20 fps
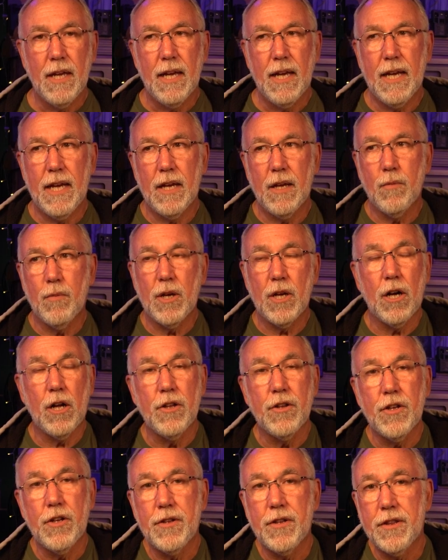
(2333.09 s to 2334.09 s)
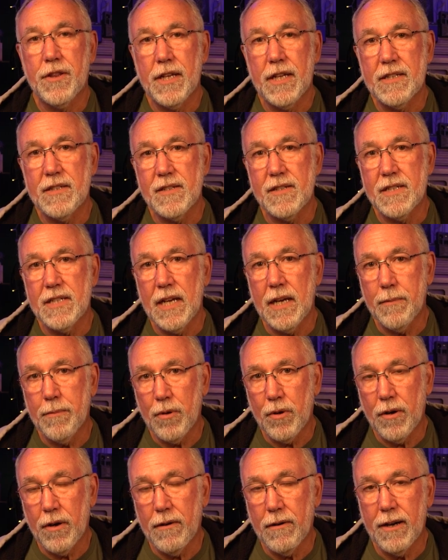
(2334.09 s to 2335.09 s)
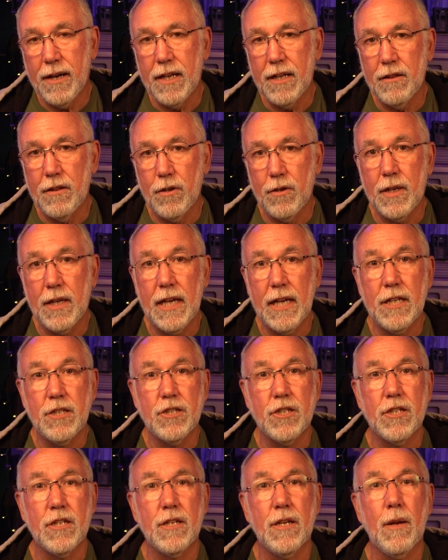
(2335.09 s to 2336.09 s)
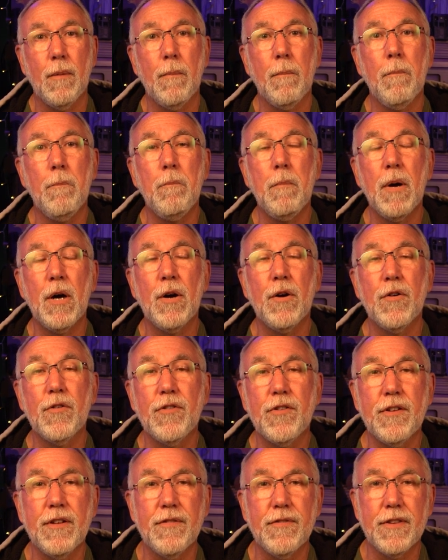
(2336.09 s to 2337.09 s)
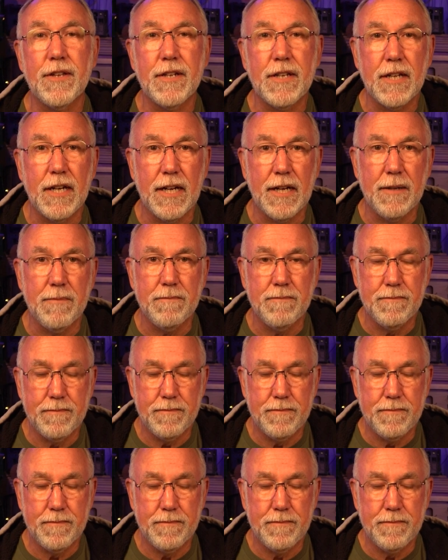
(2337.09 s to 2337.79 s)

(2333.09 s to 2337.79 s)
And we all know that that's a temporary location most of the time.